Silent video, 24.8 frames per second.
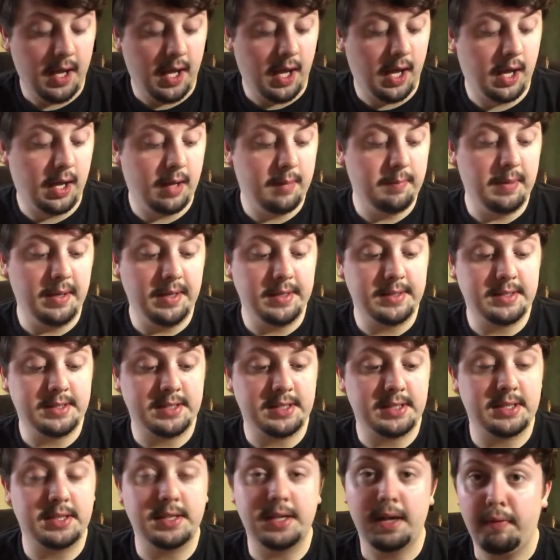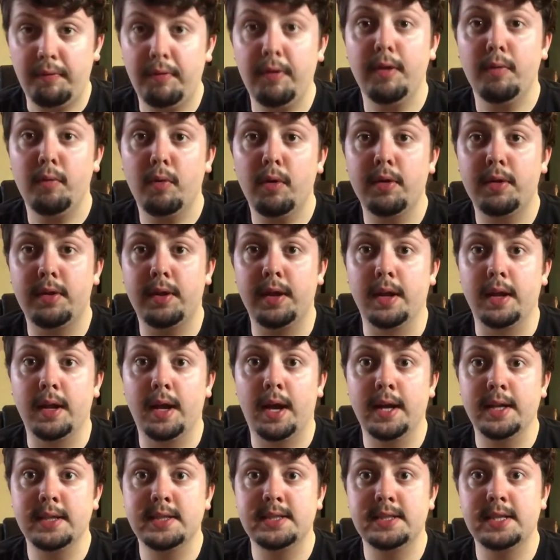It's definitely worth it,
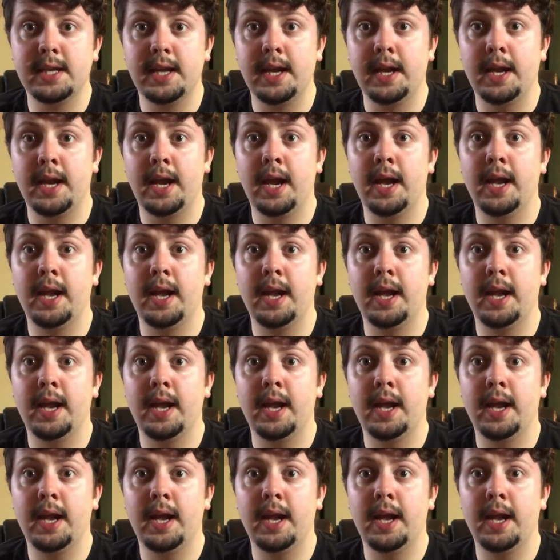I'd say.